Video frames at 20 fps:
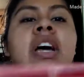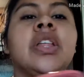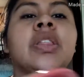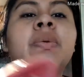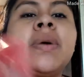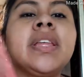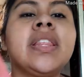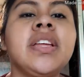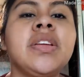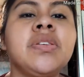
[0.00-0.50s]
the
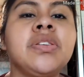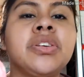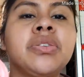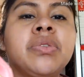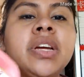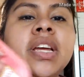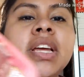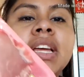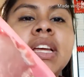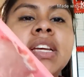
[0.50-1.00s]
way that you do
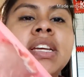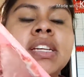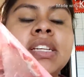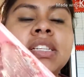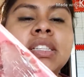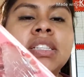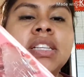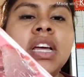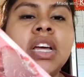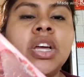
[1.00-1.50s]
it
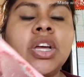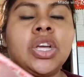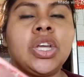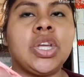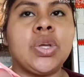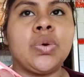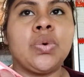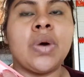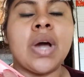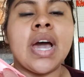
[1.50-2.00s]
is
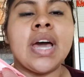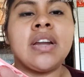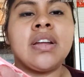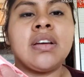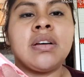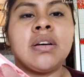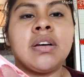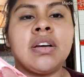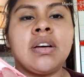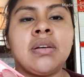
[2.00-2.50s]
you
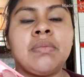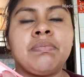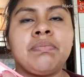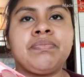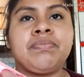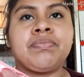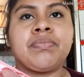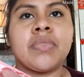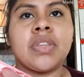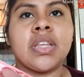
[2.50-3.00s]
add
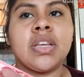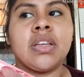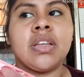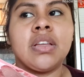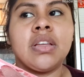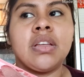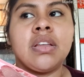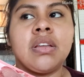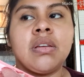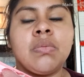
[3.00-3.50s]

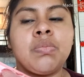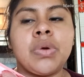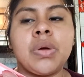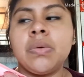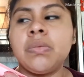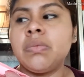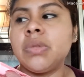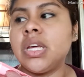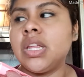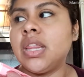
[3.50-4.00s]

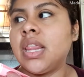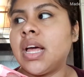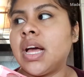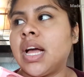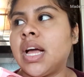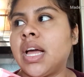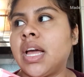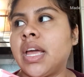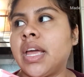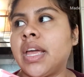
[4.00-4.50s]
probably
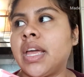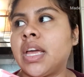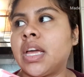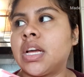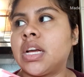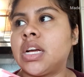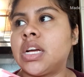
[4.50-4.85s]
like